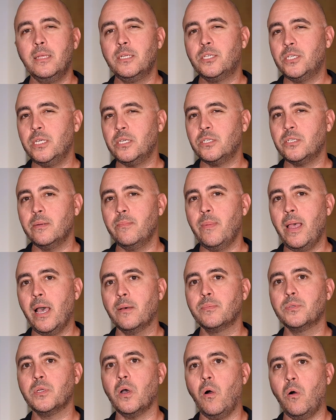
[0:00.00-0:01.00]
The system
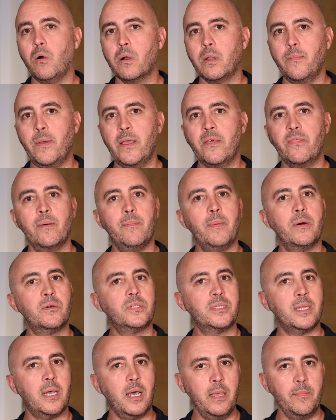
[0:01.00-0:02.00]
helps automate the
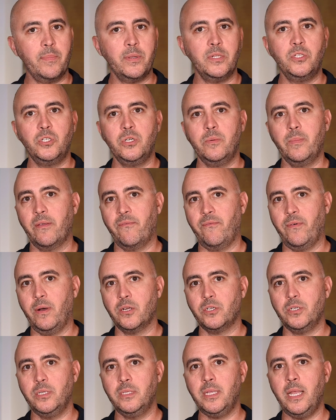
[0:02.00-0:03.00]
most time-consuming
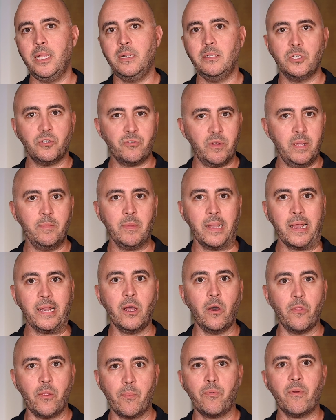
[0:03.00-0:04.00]
functions and streamline
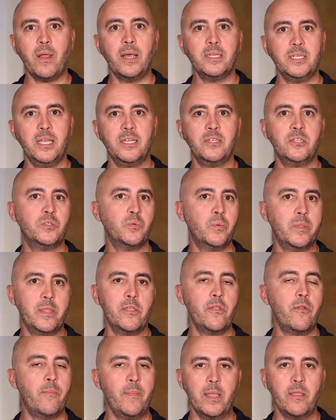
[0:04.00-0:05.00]
other processes
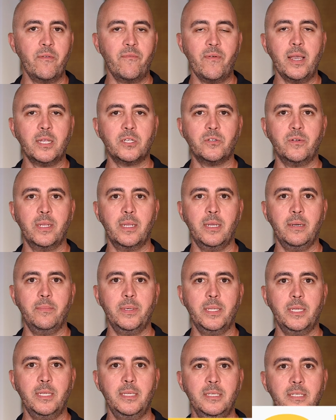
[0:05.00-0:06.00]
within your manufacturing
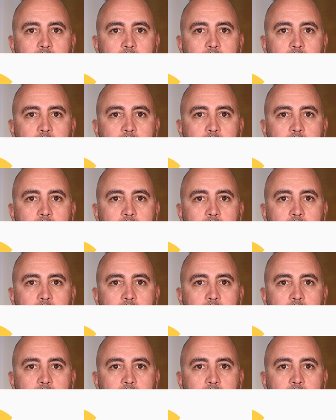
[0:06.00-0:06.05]
company.